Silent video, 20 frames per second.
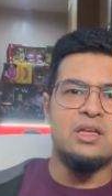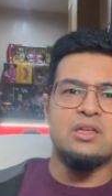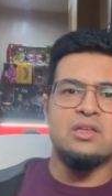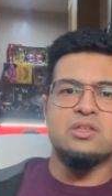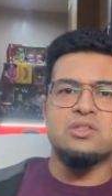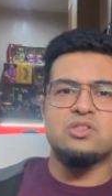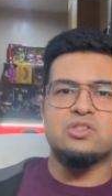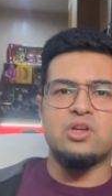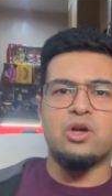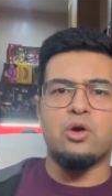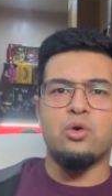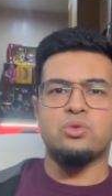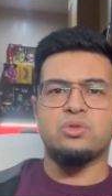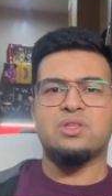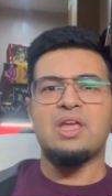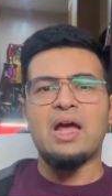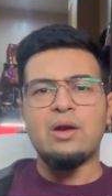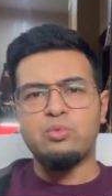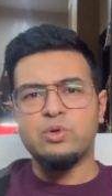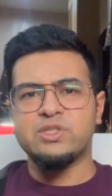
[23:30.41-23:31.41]
So
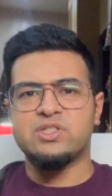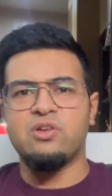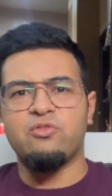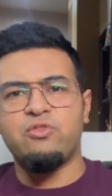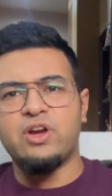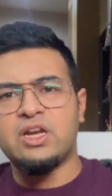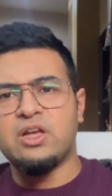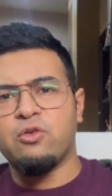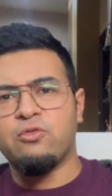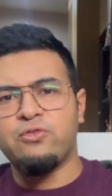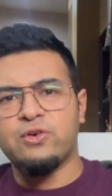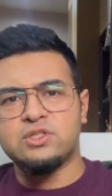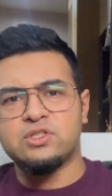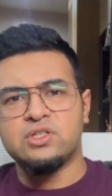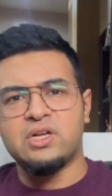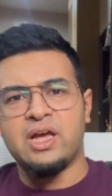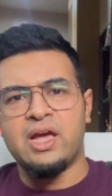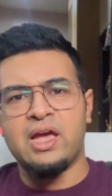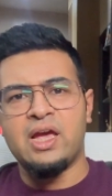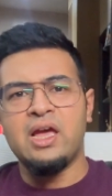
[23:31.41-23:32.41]
that was the video for
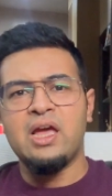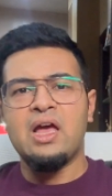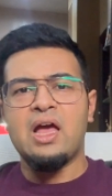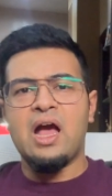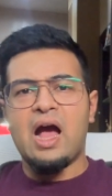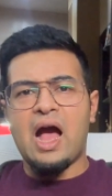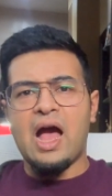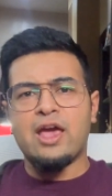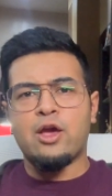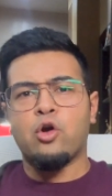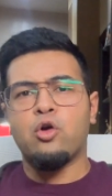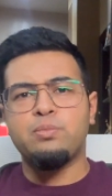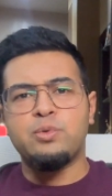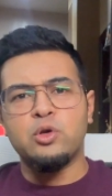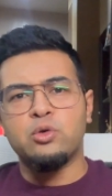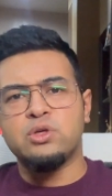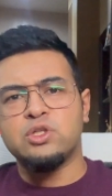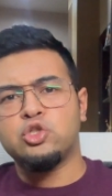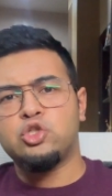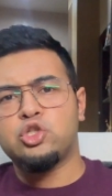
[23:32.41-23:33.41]
today. I hope
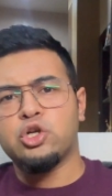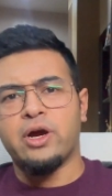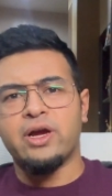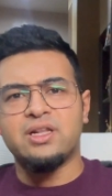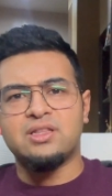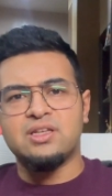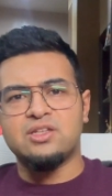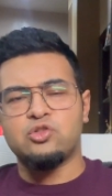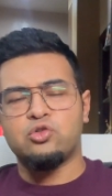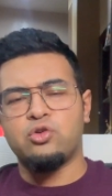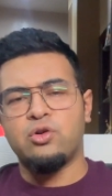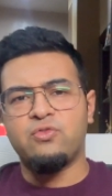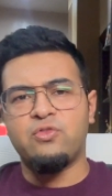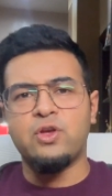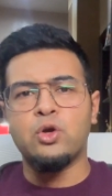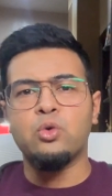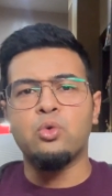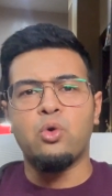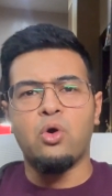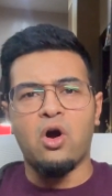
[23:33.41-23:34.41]
you enjoyed this
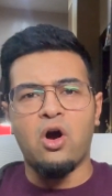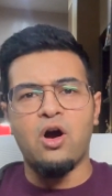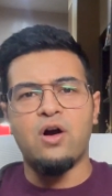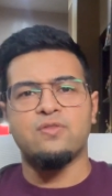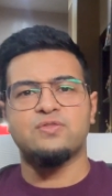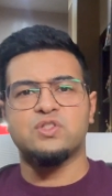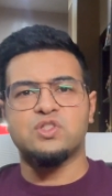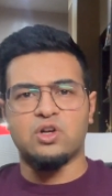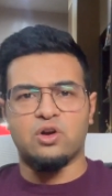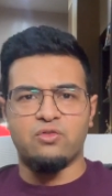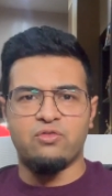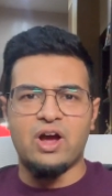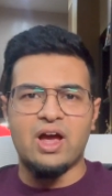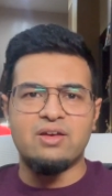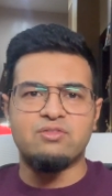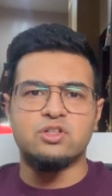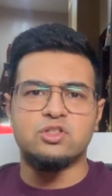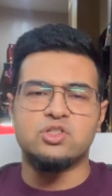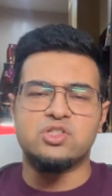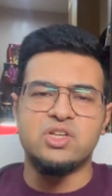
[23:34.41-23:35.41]
review of
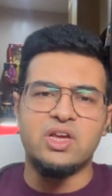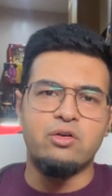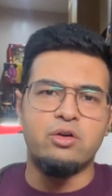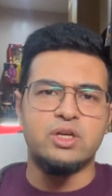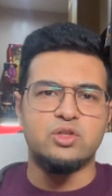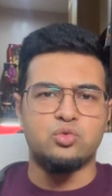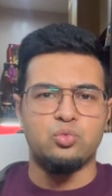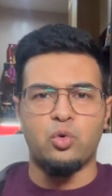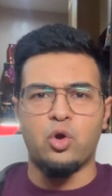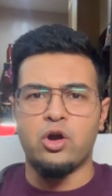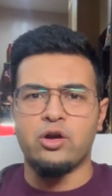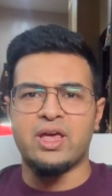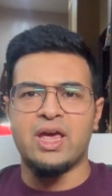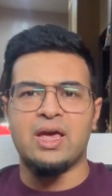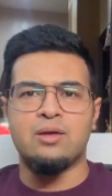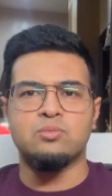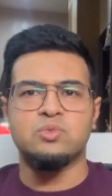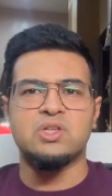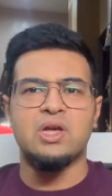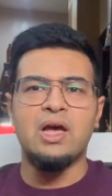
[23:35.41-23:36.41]
Survivor Series
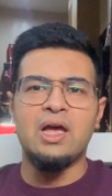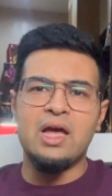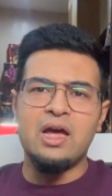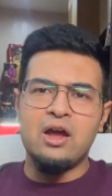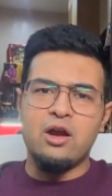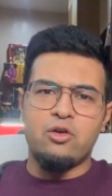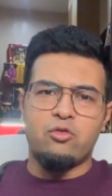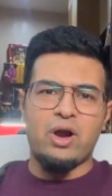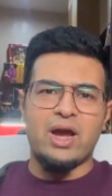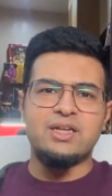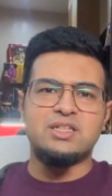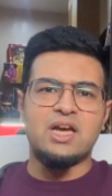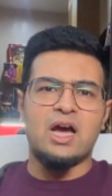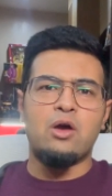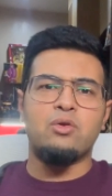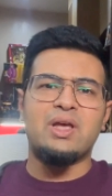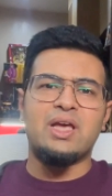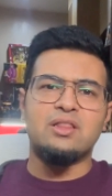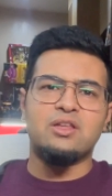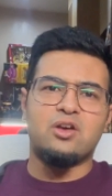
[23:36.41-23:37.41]
WarGames. Write
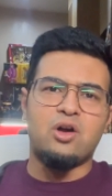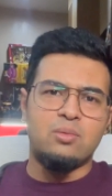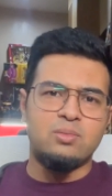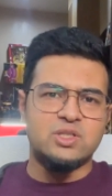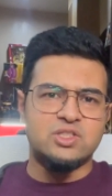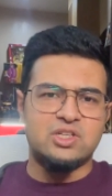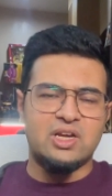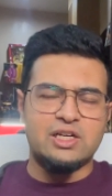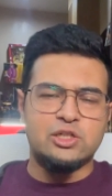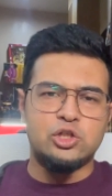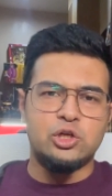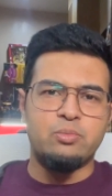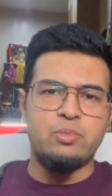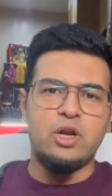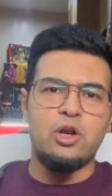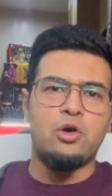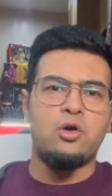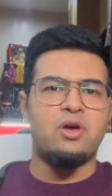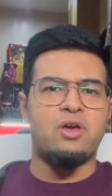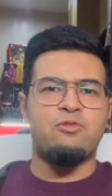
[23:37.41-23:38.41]
down in the comment section
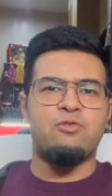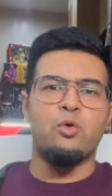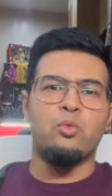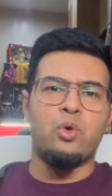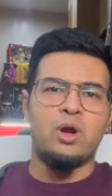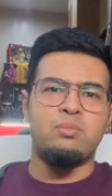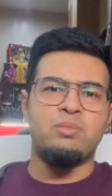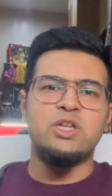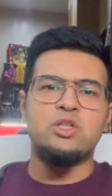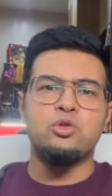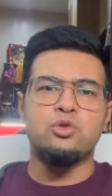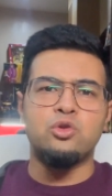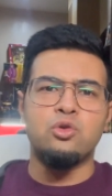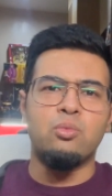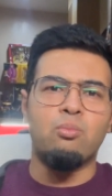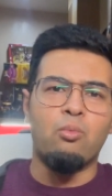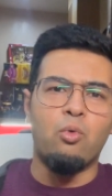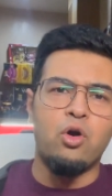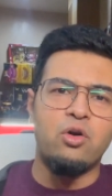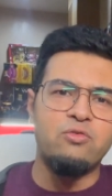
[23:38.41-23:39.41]
below if you want me to do
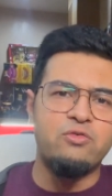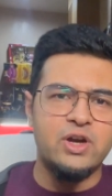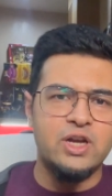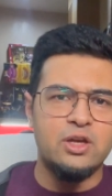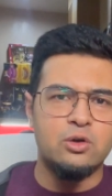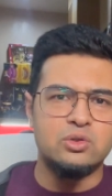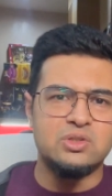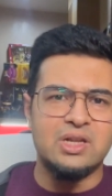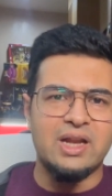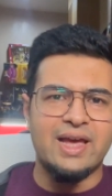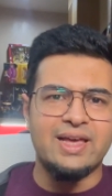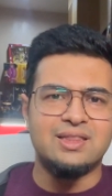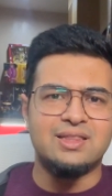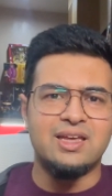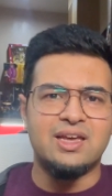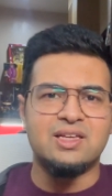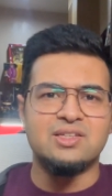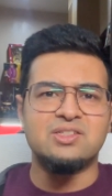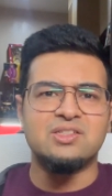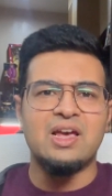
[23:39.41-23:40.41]
more videos like
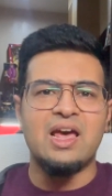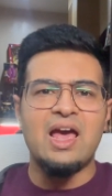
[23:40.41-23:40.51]
this,